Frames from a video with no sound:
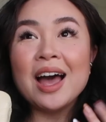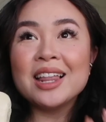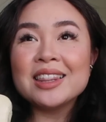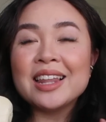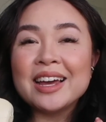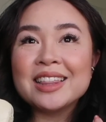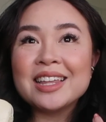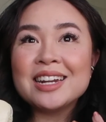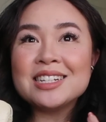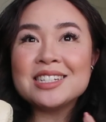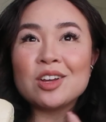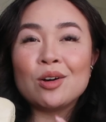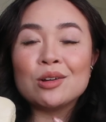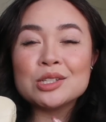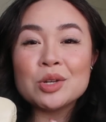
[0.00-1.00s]
I like that it's
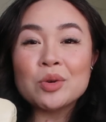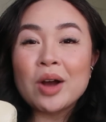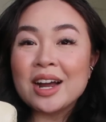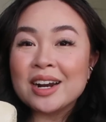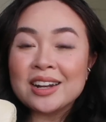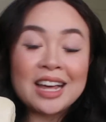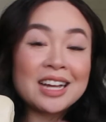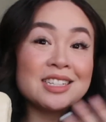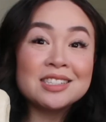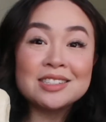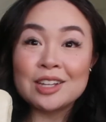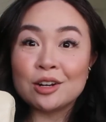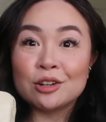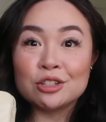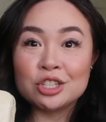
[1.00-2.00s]
also kind of that
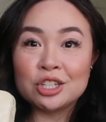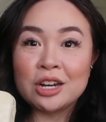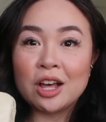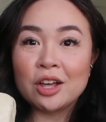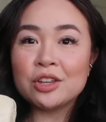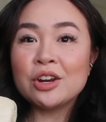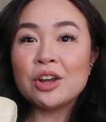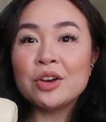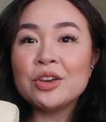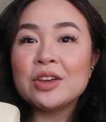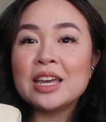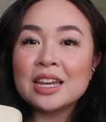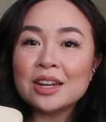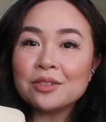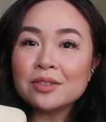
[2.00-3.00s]
subtle Chanel. You know, you
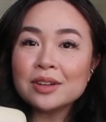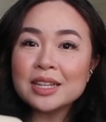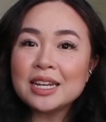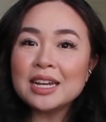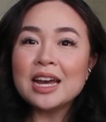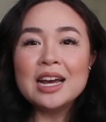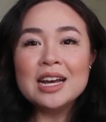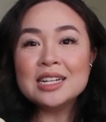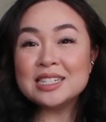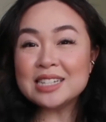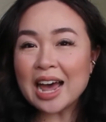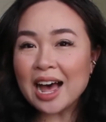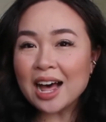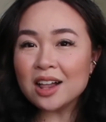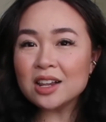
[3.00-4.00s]
can't really
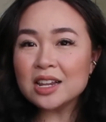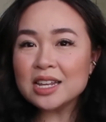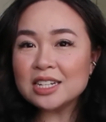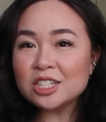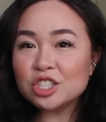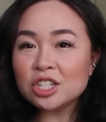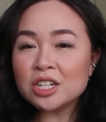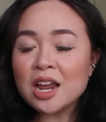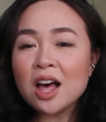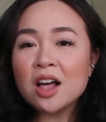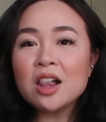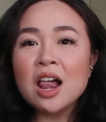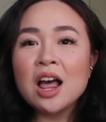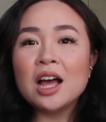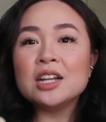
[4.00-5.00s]
tell it's
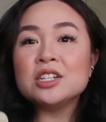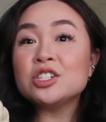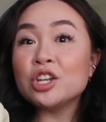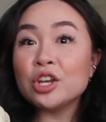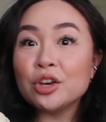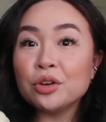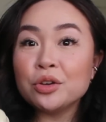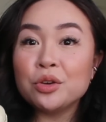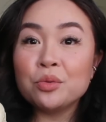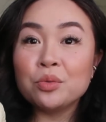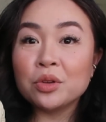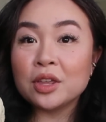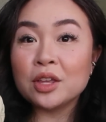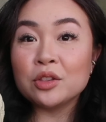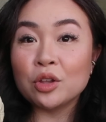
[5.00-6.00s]
Chanel until you
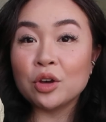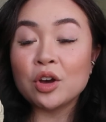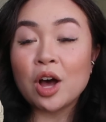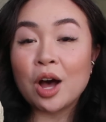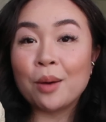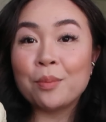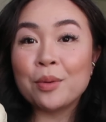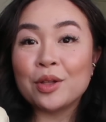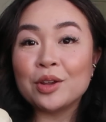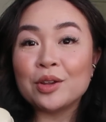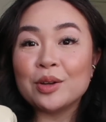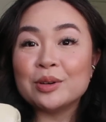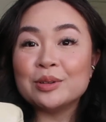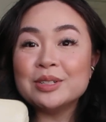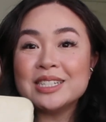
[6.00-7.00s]
really look up
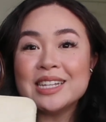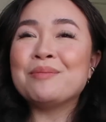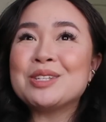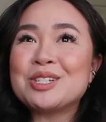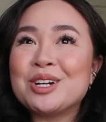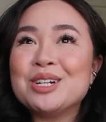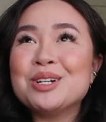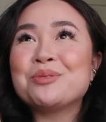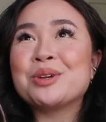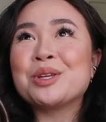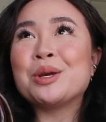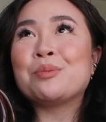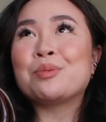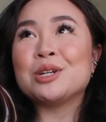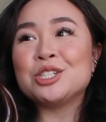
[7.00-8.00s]
close. I'm starting to
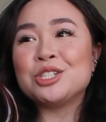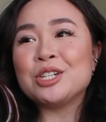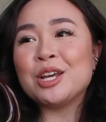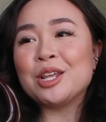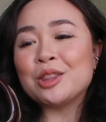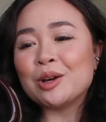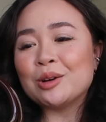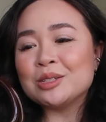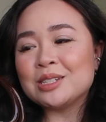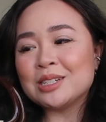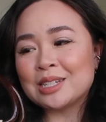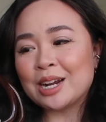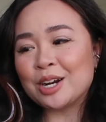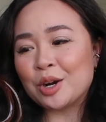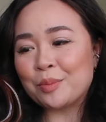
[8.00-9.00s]
really appreciate those
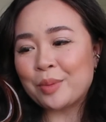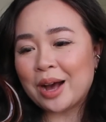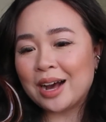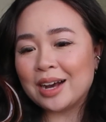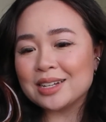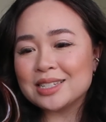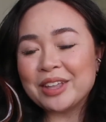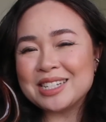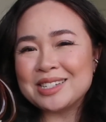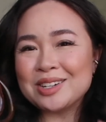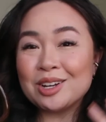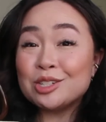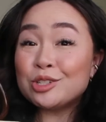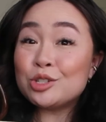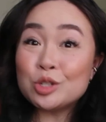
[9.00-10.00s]
designer bags that's
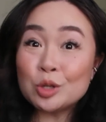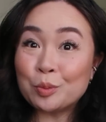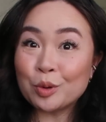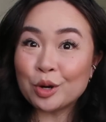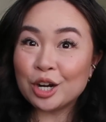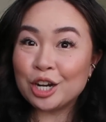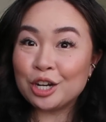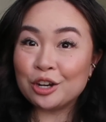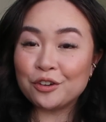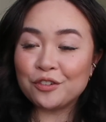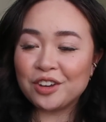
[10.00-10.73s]
not super in your